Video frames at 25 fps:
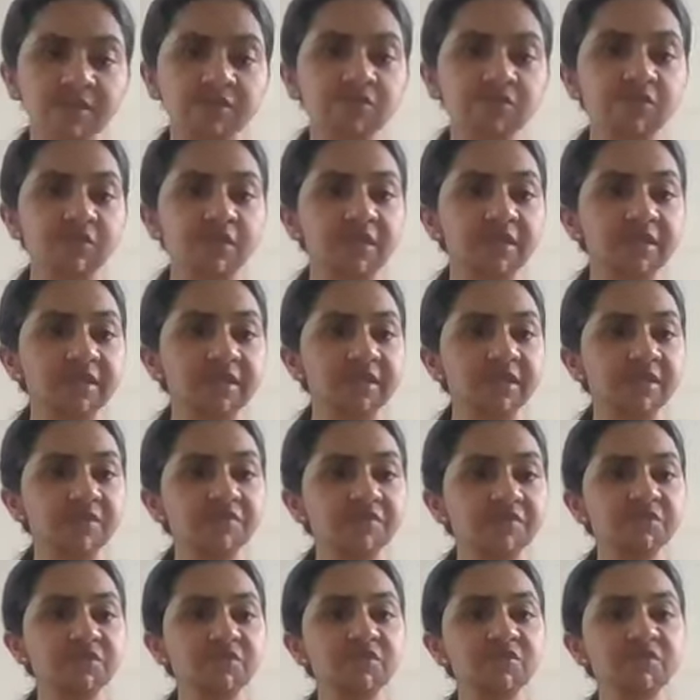So it
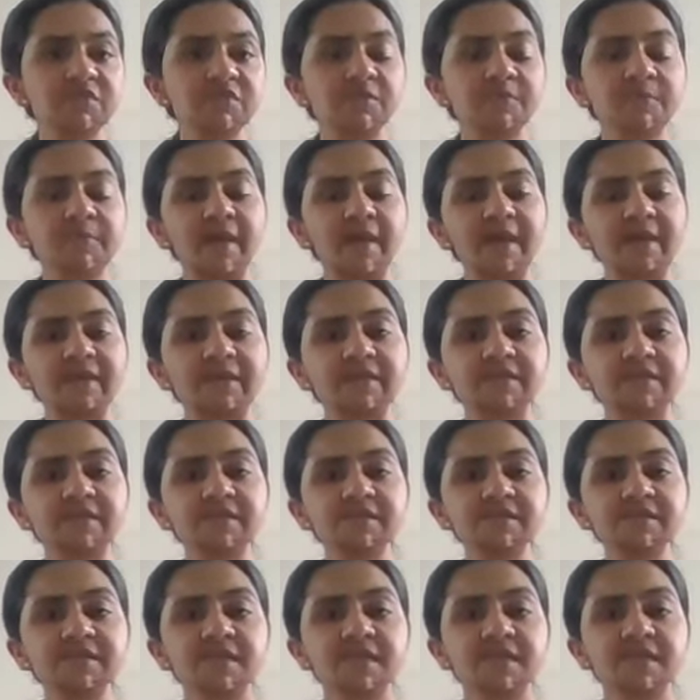gives you the
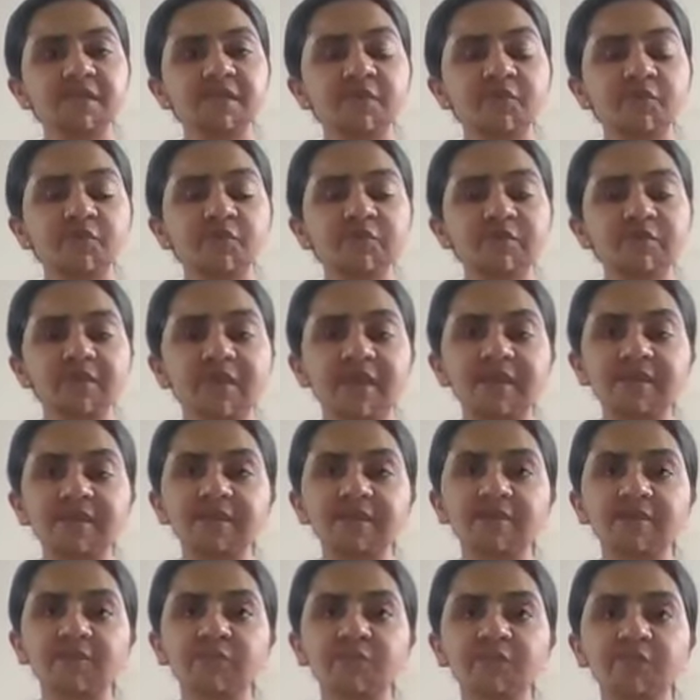balance,
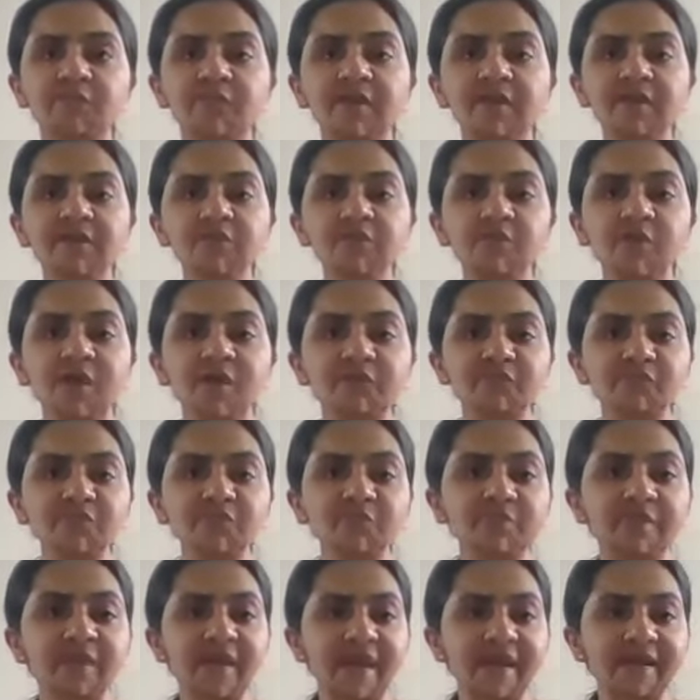like when you have
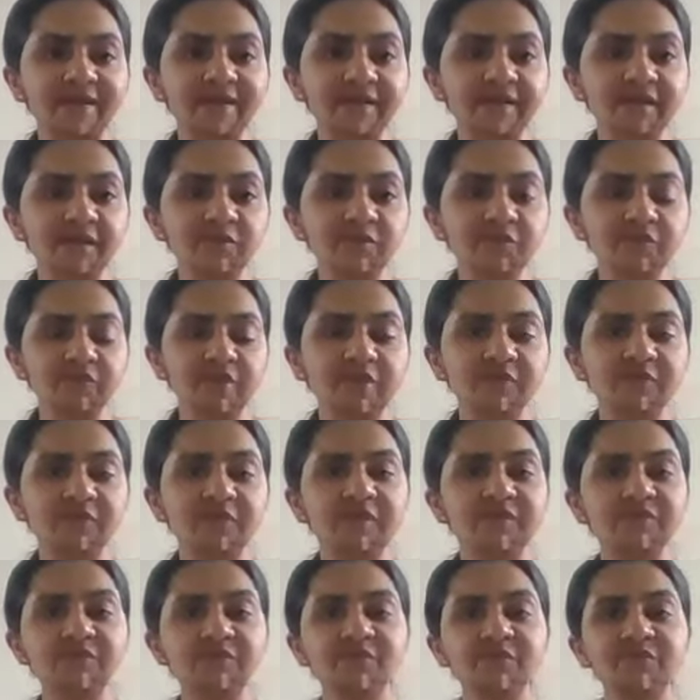to be active and
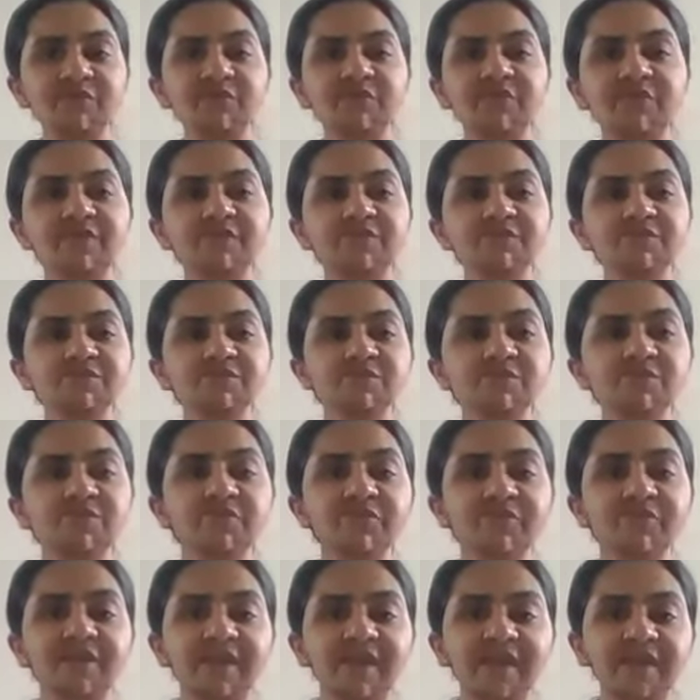when you
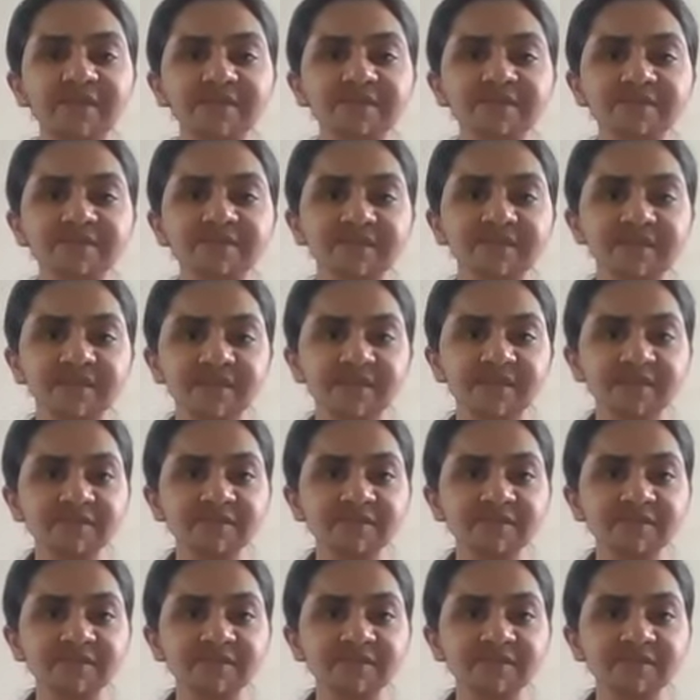should relax.